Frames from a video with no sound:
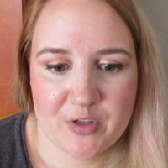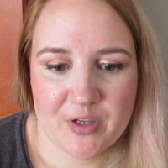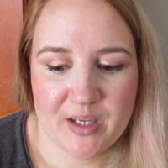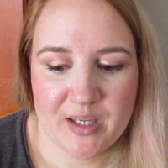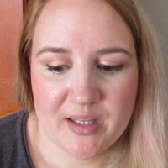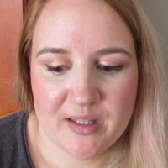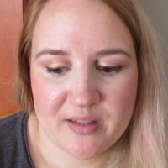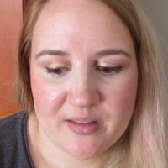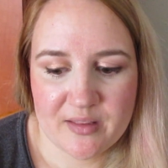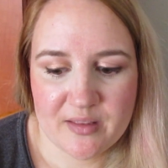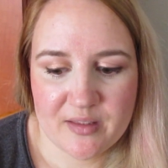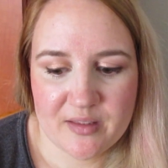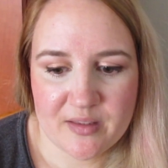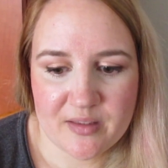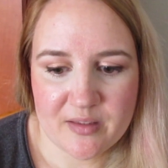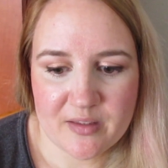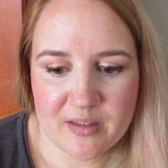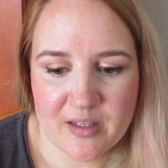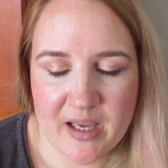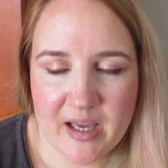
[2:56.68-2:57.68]
And
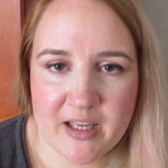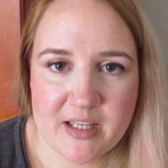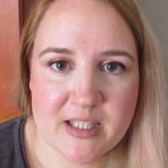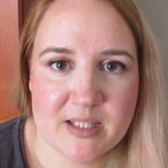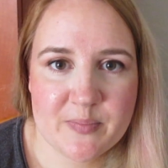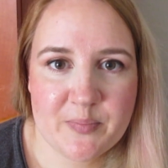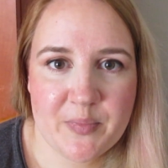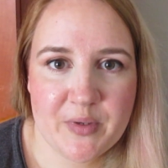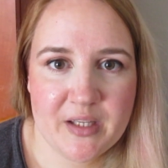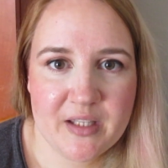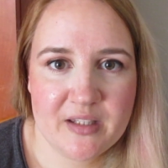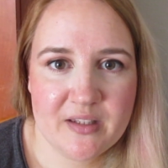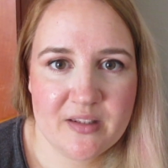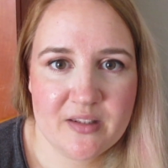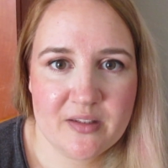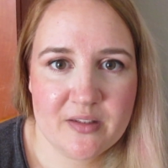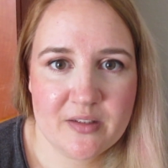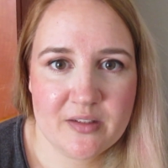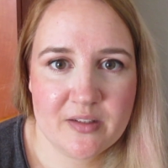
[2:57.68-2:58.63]
I spent